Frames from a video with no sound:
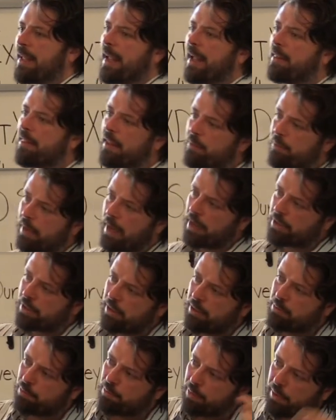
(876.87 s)
And then we
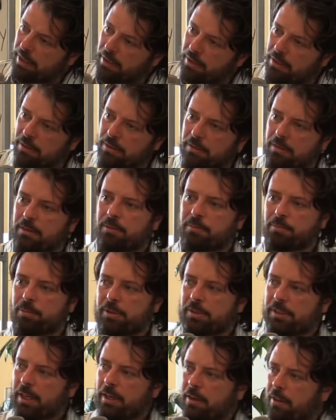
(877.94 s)
actually build
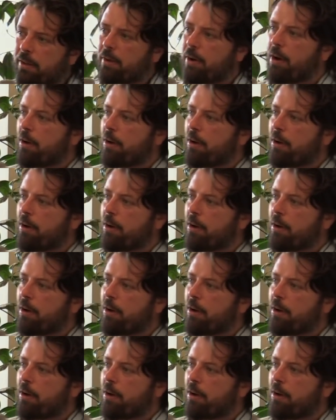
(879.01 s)
particular